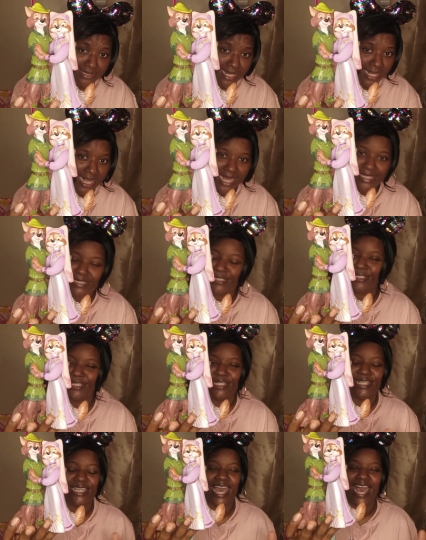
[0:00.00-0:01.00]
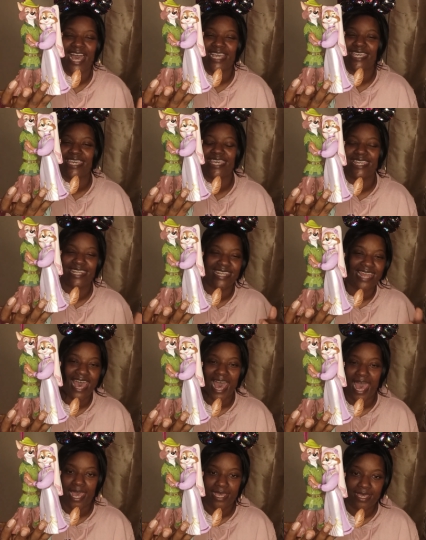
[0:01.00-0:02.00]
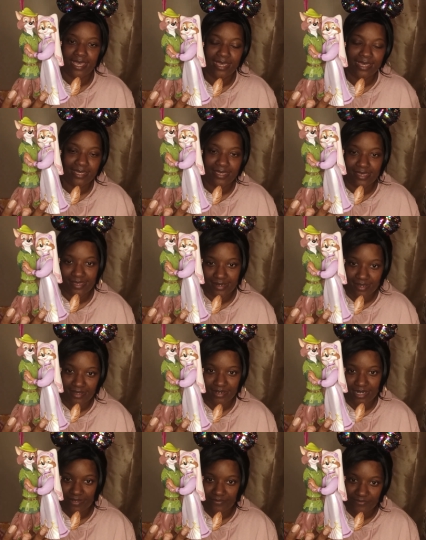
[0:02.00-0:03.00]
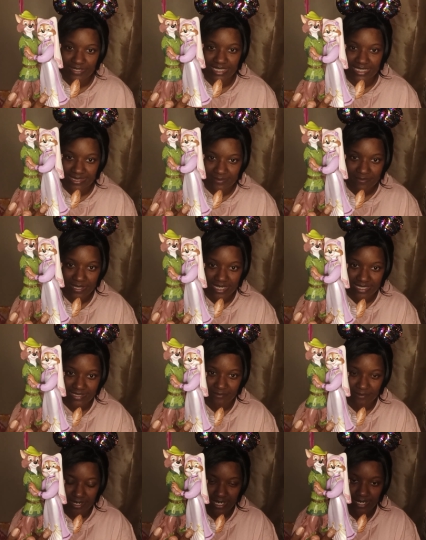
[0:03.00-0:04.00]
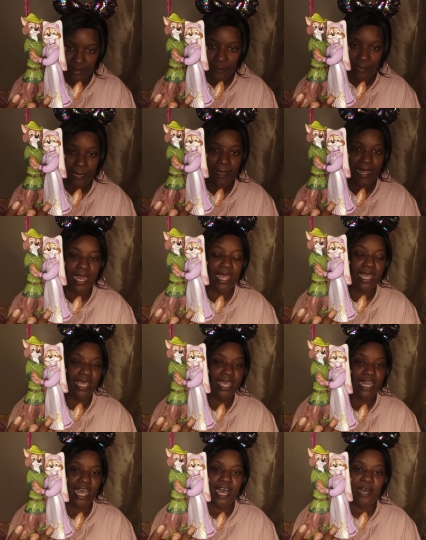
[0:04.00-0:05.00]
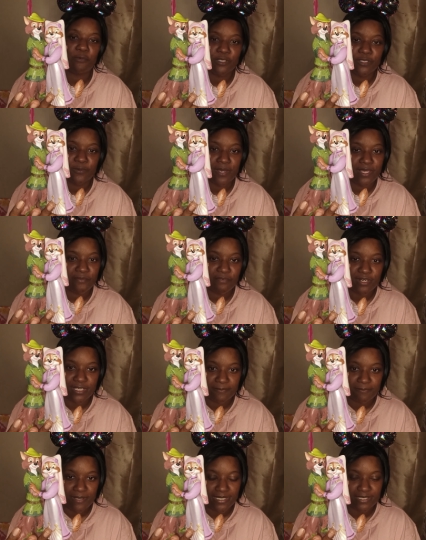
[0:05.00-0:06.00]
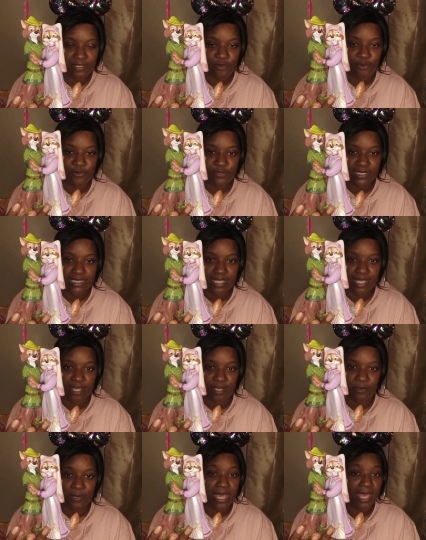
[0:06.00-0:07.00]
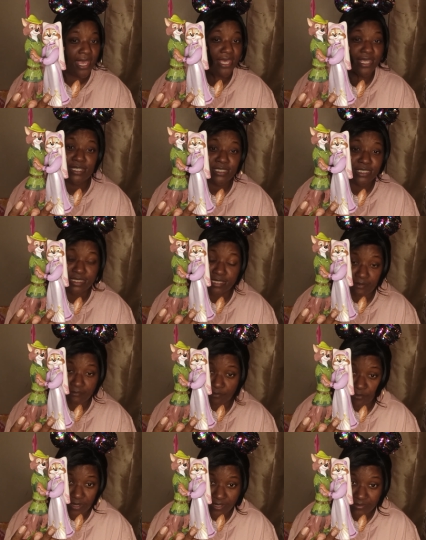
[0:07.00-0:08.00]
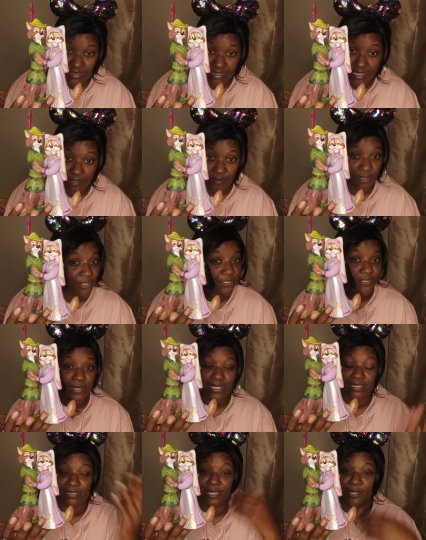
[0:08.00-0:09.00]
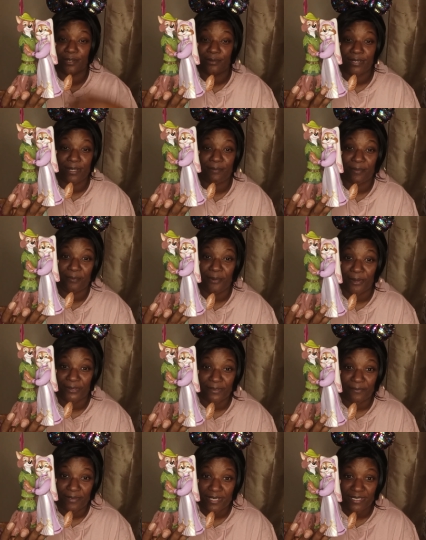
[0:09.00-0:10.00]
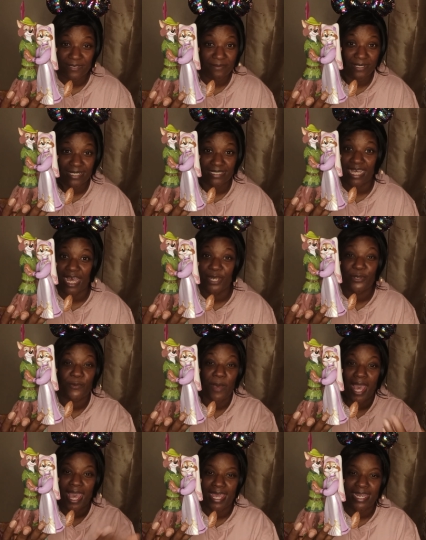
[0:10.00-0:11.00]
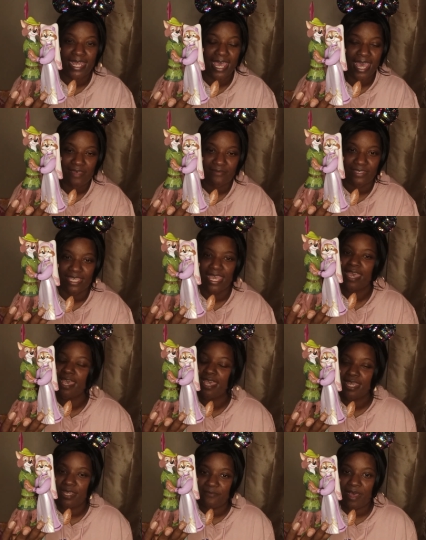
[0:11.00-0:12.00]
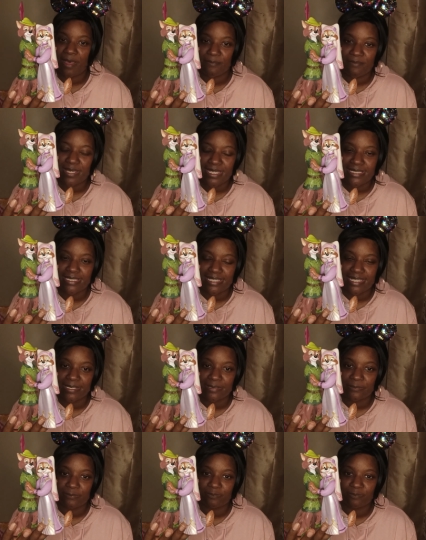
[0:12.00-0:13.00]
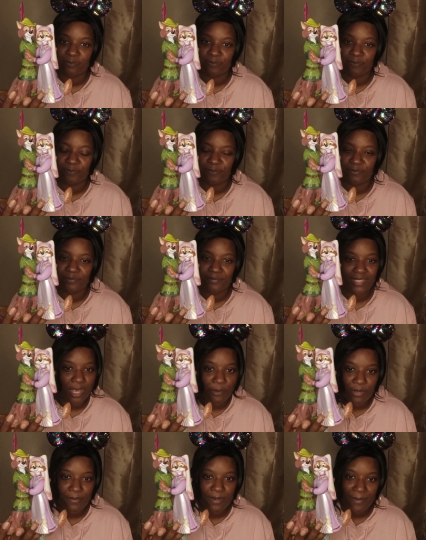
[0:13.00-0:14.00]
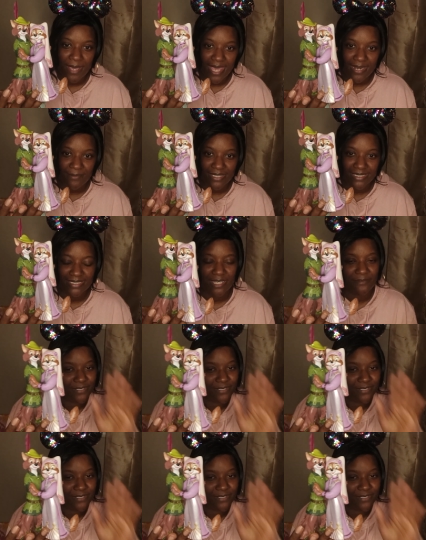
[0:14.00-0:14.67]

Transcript: Like, I just couldn't, I cannot get enough of this piece, right? And I was waiting for this piece to go on sale, and it just never went on sale. So I just hurried up and bought the piece because I knew I had to have it. And if I missed it, I would have been mad at myself.